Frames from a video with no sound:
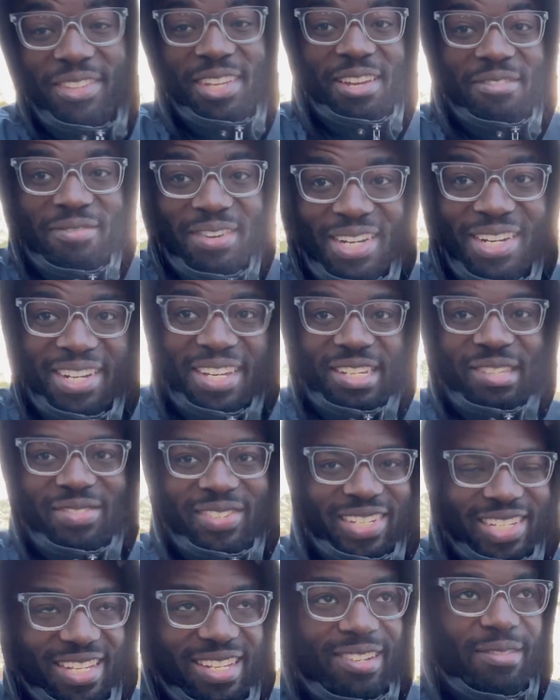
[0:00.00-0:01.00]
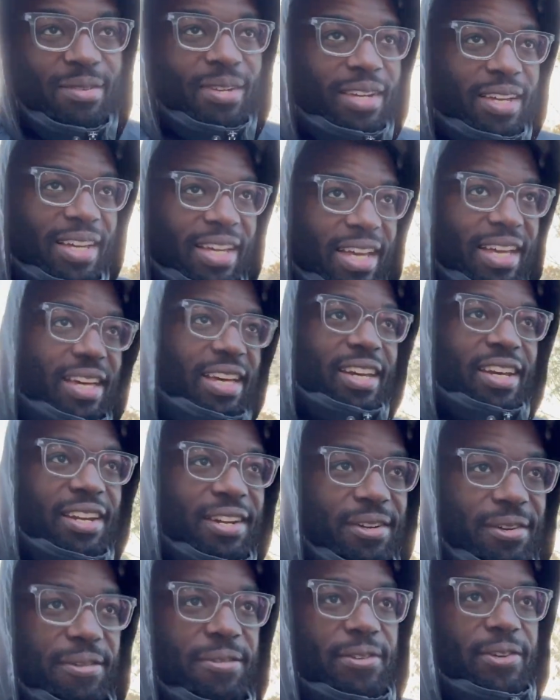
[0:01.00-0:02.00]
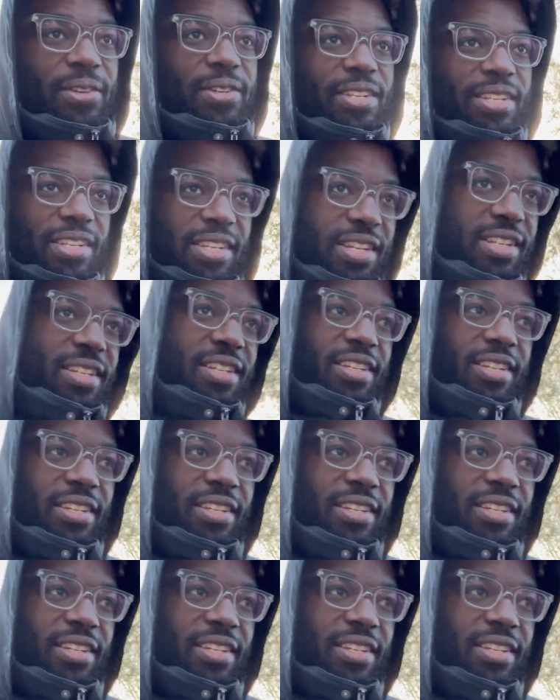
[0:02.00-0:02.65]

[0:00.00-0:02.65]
getting my days mixed up. Heading over to